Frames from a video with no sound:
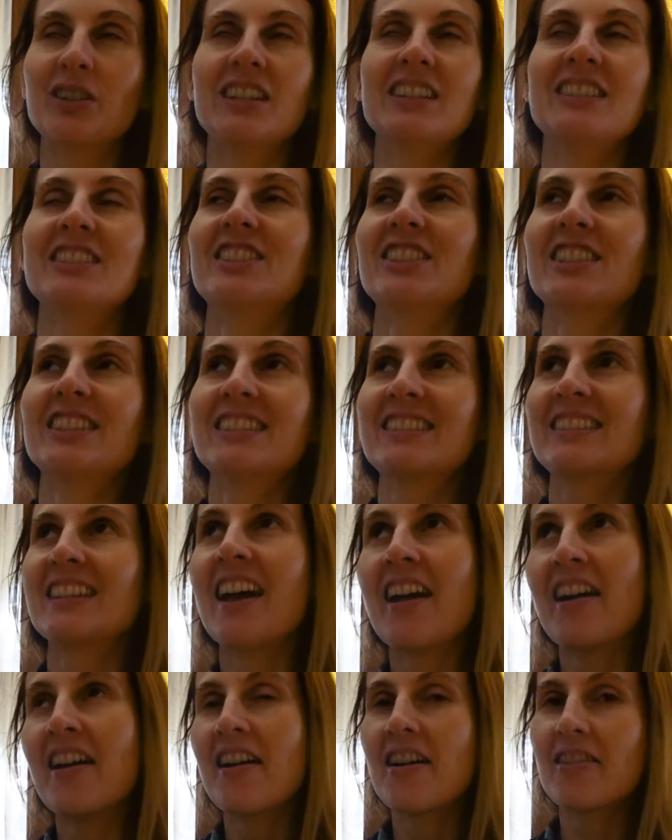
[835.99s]
he's just
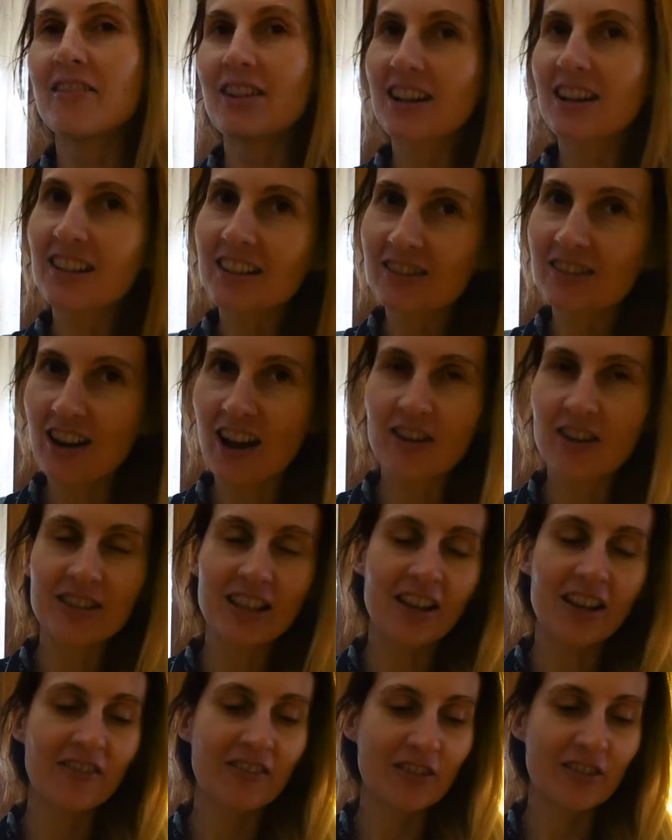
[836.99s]
running around
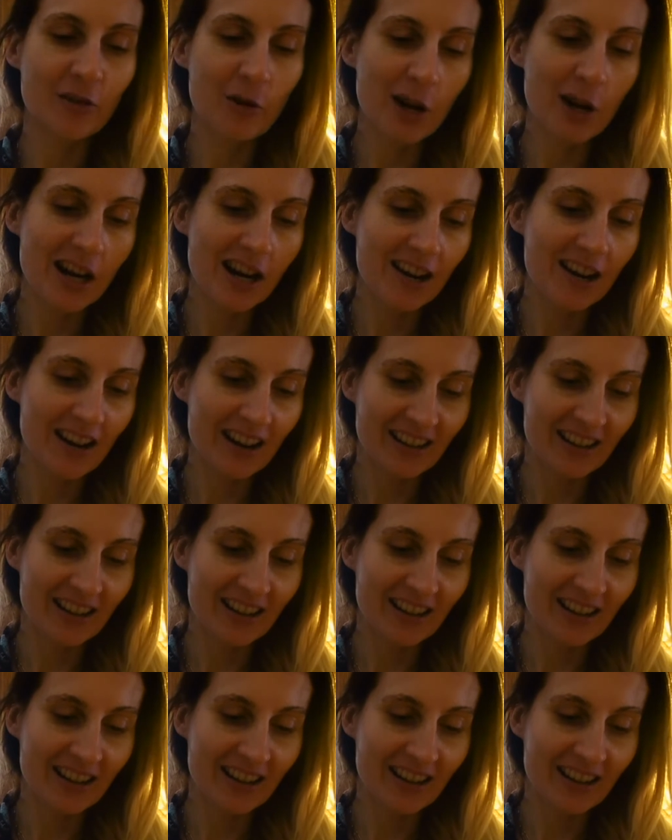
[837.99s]
everywhere.